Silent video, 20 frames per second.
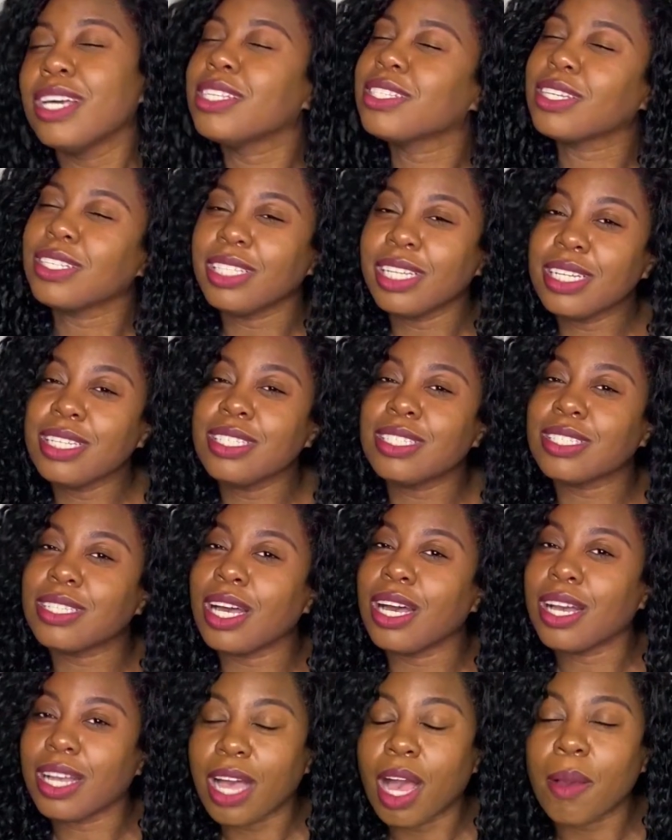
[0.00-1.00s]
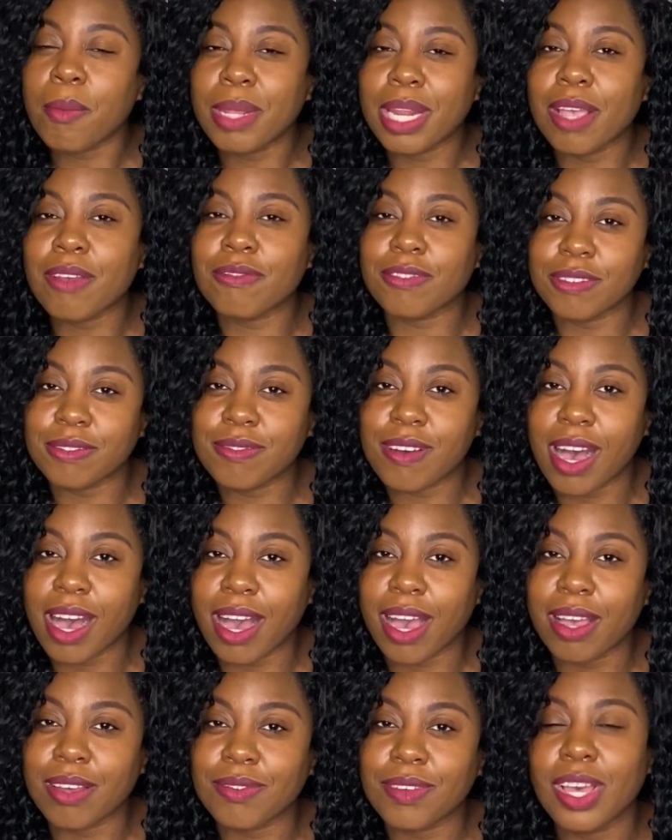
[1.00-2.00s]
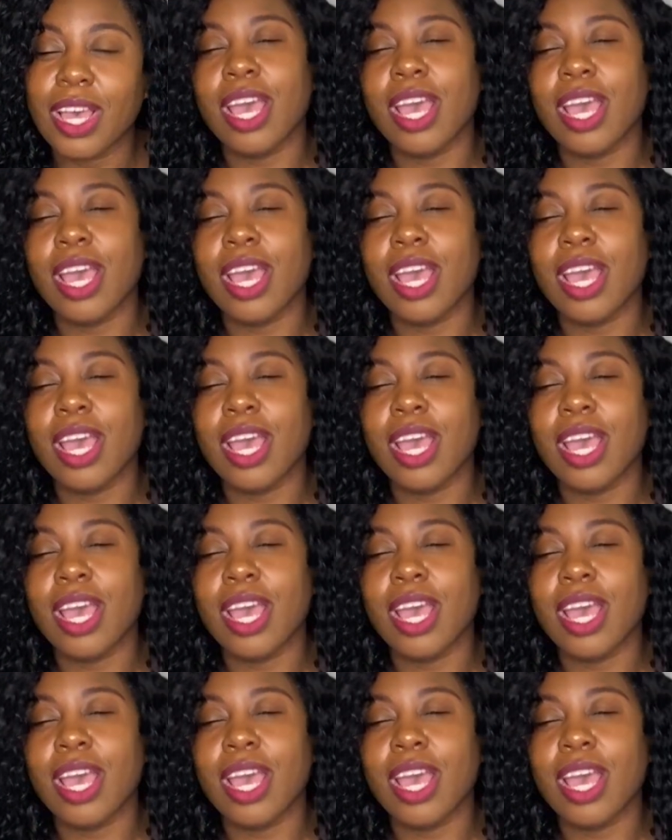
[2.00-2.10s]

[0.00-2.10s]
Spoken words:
So let's accommodate for $5.